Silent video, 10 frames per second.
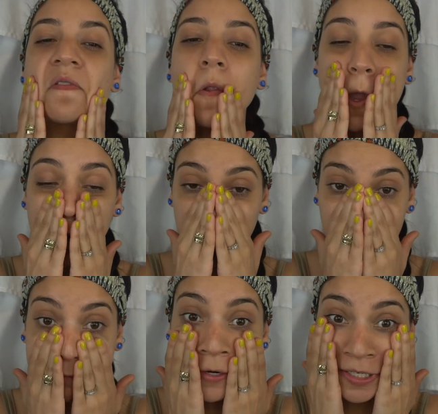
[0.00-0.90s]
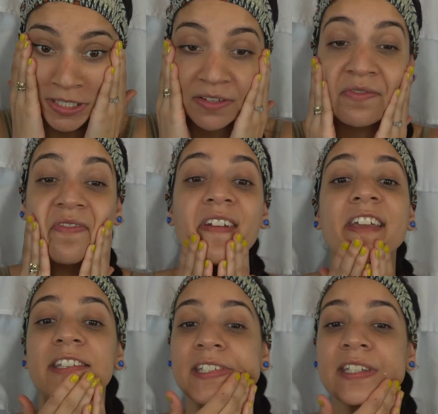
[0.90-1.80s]
Like, it refreshes the
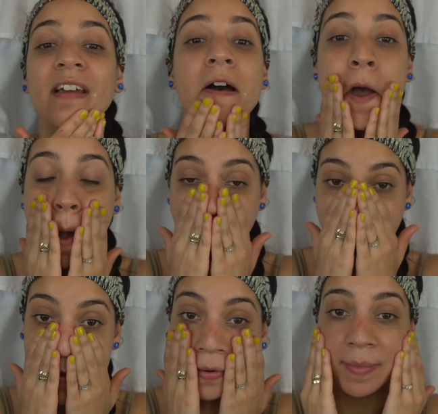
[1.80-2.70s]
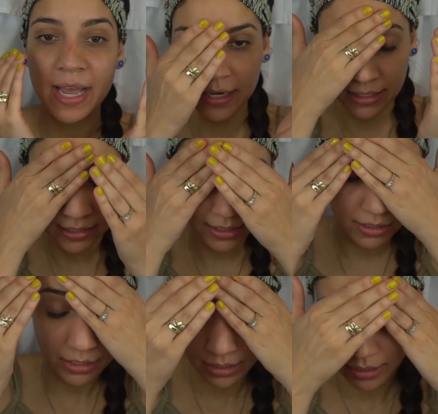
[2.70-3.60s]
face
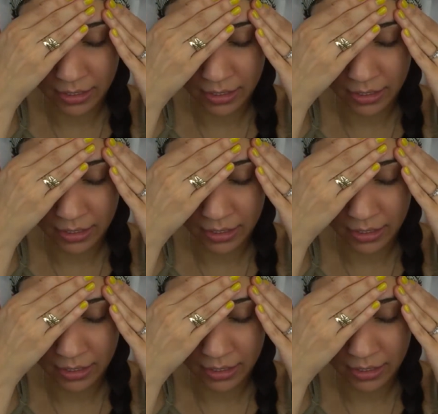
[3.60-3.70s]
automatically